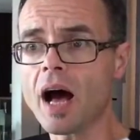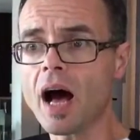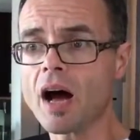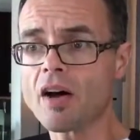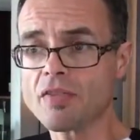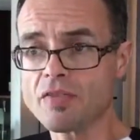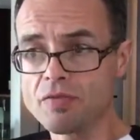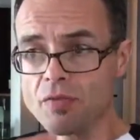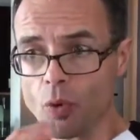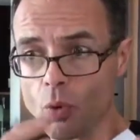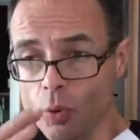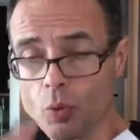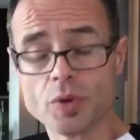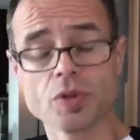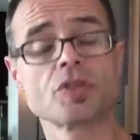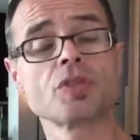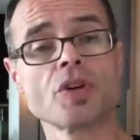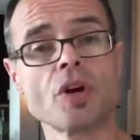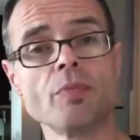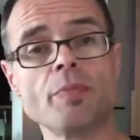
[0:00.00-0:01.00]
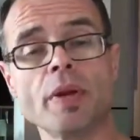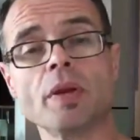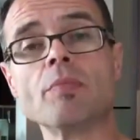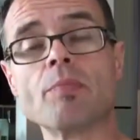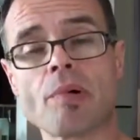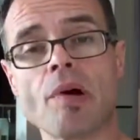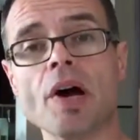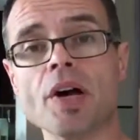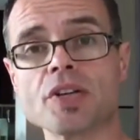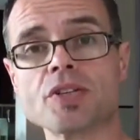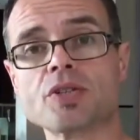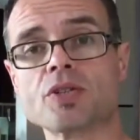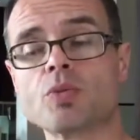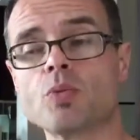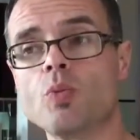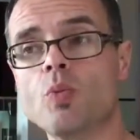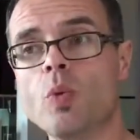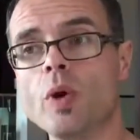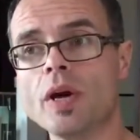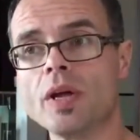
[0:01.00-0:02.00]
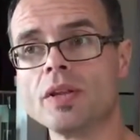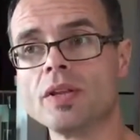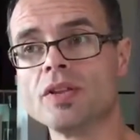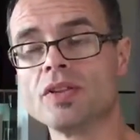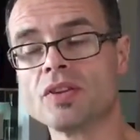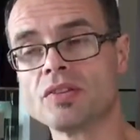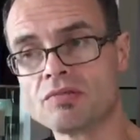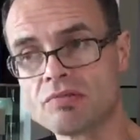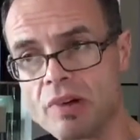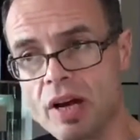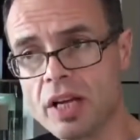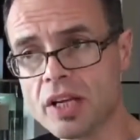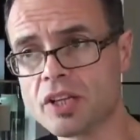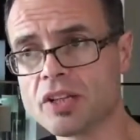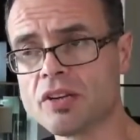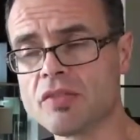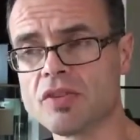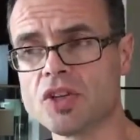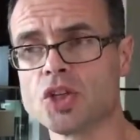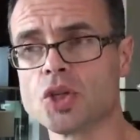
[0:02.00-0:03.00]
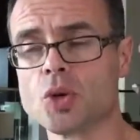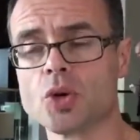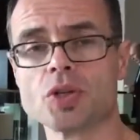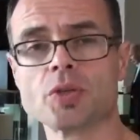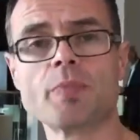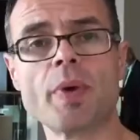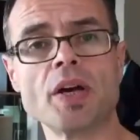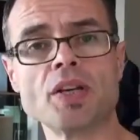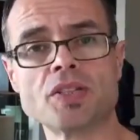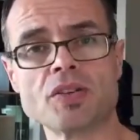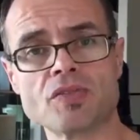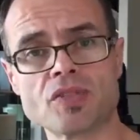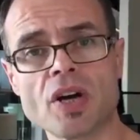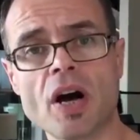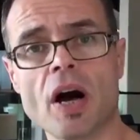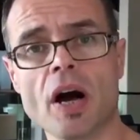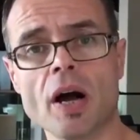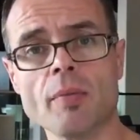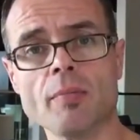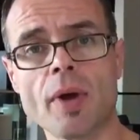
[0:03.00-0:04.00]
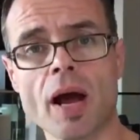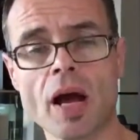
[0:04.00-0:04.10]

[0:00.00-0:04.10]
I've also been impressed with, in the relatively short space of time,